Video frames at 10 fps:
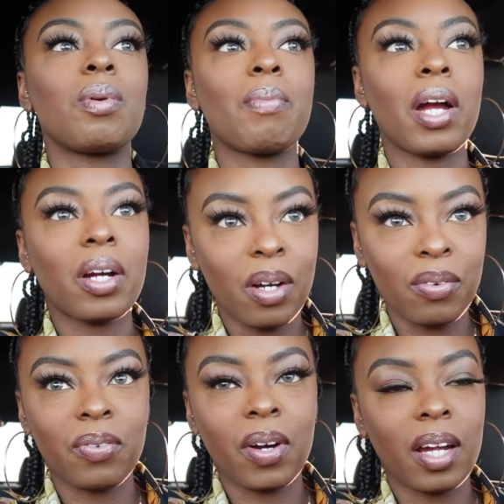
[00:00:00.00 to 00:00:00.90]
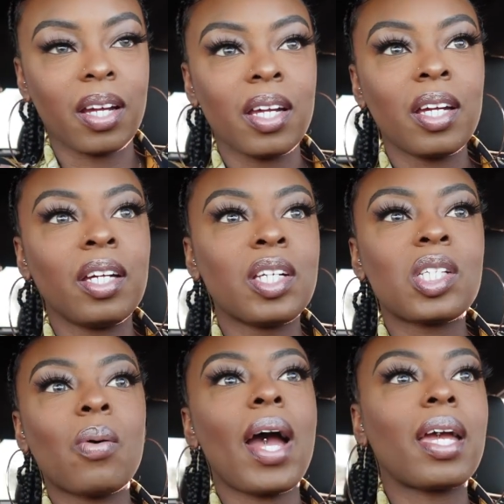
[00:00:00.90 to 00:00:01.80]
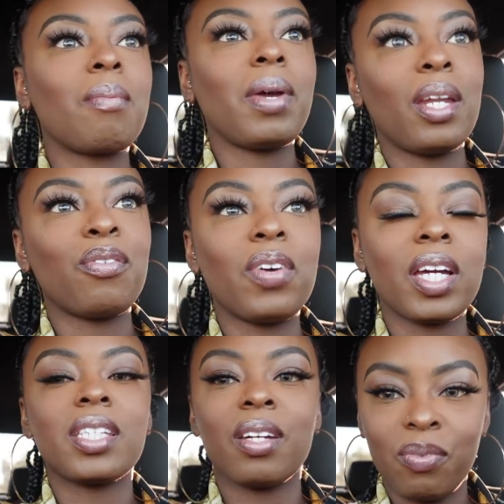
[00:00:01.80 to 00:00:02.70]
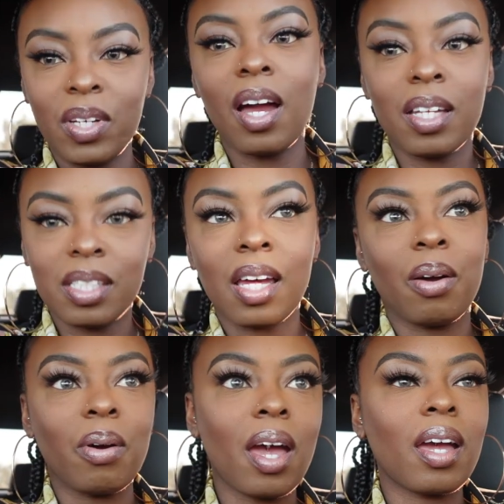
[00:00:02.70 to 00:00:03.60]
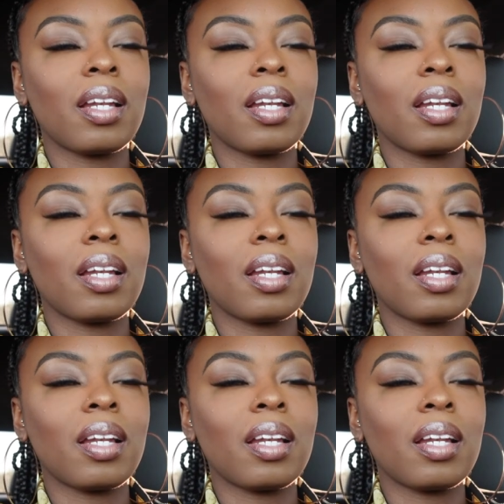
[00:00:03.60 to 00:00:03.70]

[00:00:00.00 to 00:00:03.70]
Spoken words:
my girlfriend so I can manifest a fiance, okay?